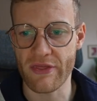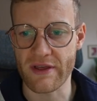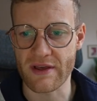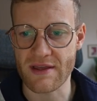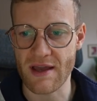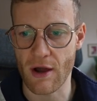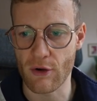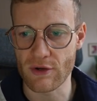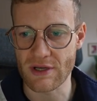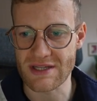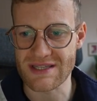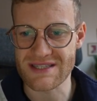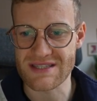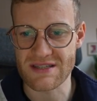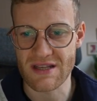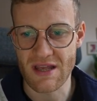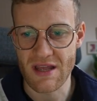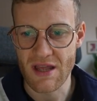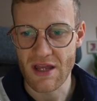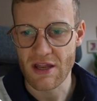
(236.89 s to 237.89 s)
The account
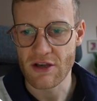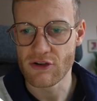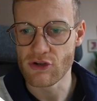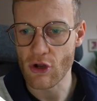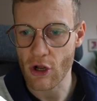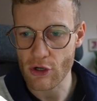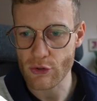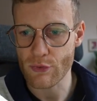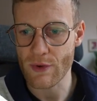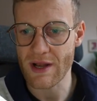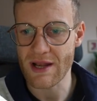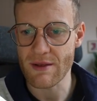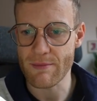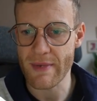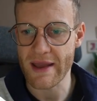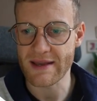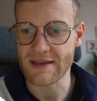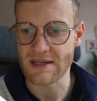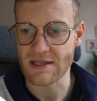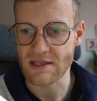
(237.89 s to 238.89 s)
is not really
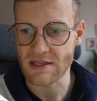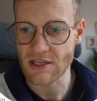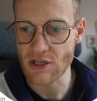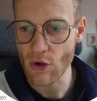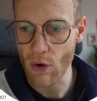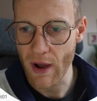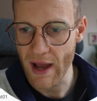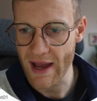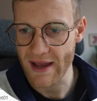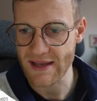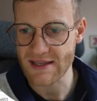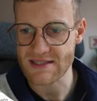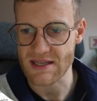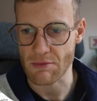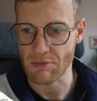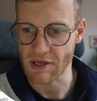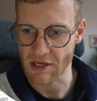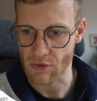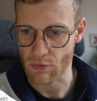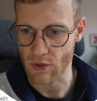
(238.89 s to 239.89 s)
making new highs. I
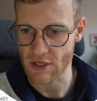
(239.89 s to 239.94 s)
mean, it